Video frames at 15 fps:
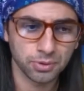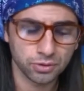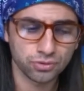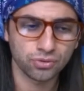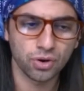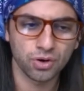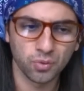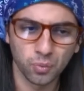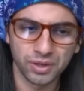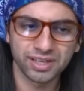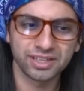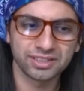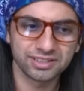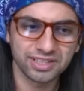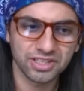a, a strong
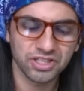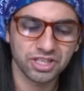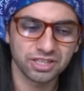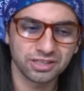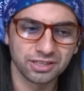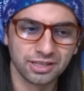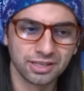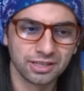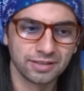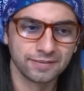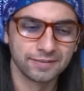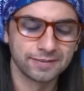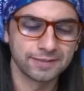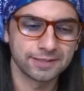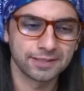win condition.
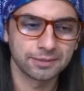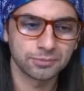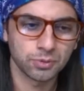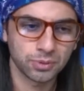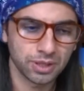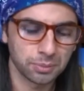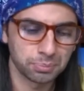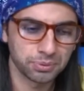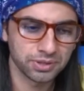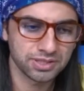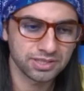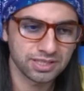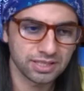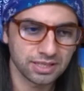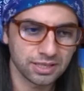Um, so we got a
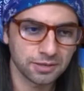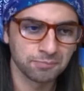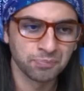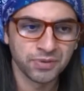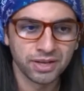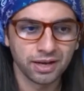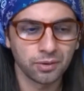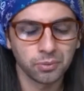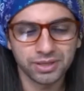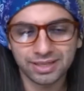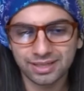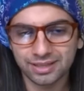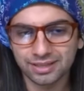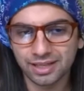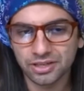prince here. Uh, we
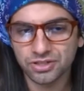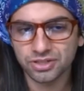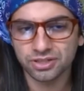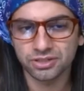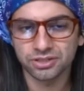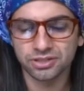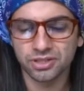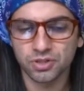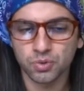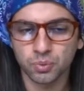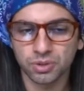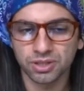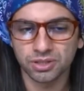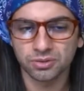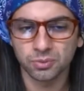didn't get a legendary in this
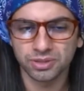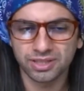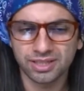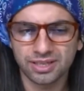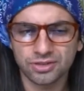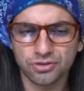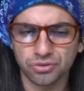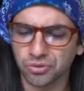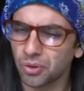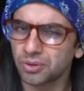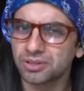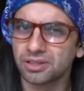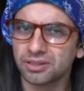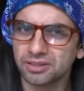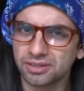one. We did get
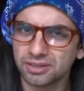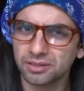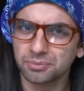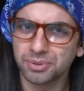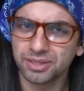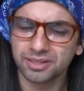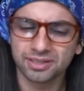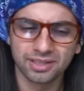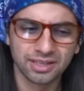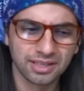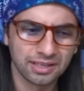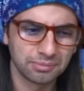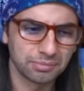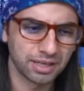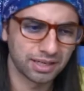trolled a little bit
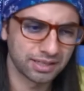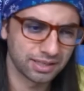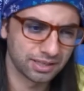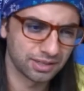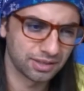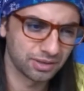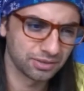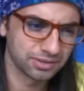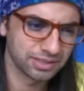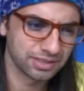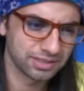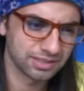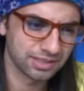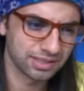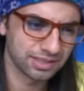by uh, all
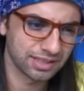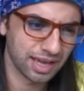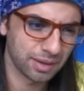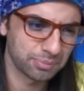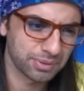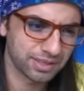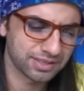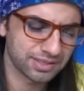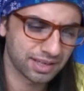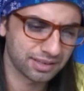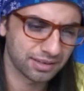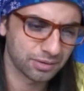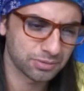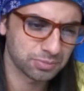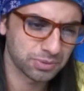these like epics.
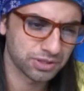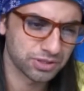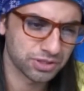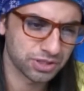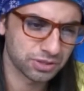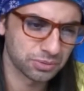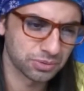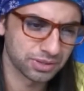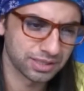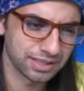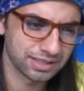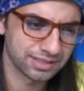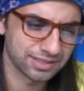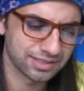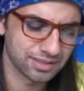I, I was pretty sure we were
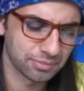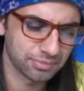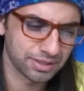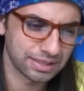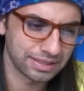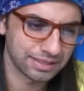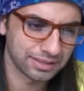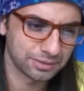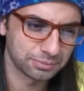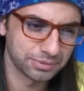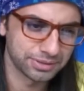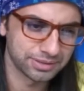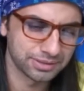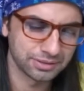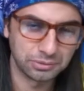gonna get something here,
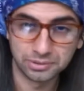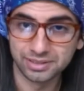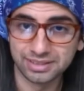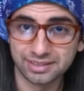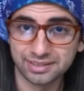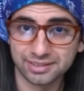but uh, we